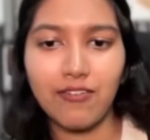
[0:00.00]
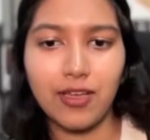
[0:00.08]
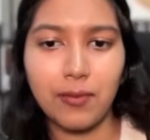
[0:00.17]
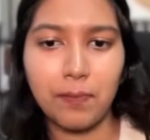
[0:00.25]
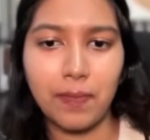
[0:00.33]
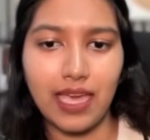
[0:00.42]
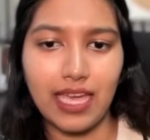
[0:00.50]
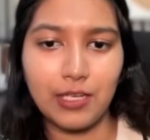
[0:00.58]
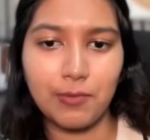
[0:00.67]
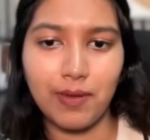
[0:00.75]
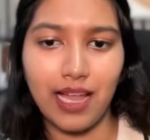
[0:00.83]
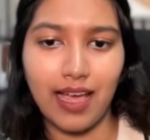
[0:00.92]
a
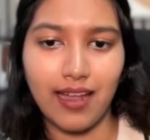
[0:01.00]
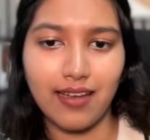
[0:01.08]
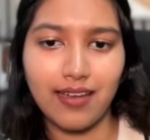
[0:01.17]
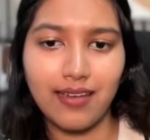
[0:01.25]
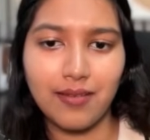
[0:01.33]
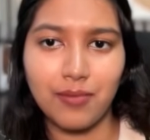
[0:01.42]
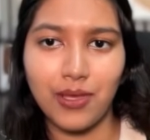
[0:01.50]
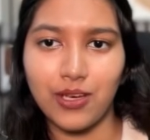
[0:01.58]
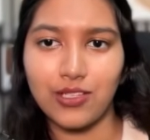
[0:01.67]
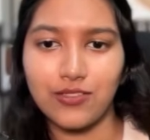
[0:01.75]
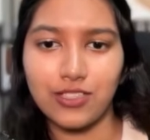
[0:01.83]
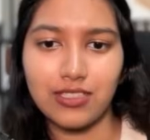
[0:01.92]
paid plan
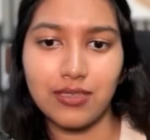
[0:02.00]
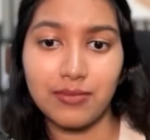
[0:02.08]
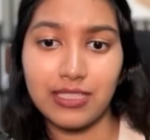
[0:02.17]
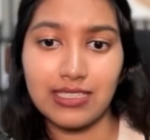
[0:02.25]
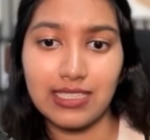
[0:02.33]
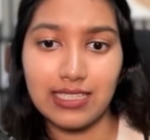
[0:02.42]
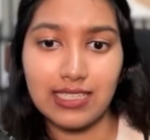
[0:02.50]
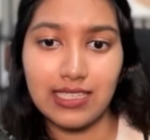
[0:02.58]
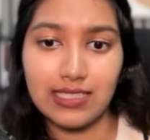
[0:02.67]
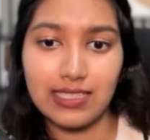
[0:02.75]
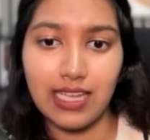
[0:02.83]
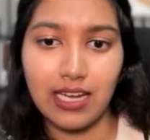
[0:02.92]
because for some reason it
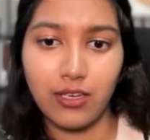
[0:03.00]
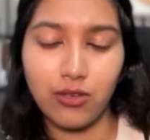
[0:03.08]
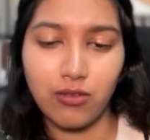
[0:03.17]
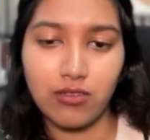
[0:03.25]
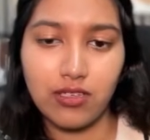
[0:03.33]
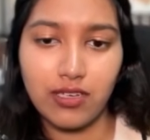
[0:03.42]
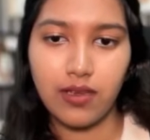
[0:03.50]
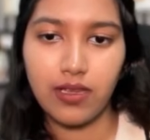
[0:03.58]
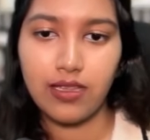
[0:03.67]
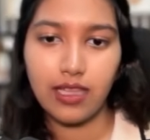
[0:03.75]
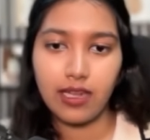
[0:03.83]
thinks that I don't. And then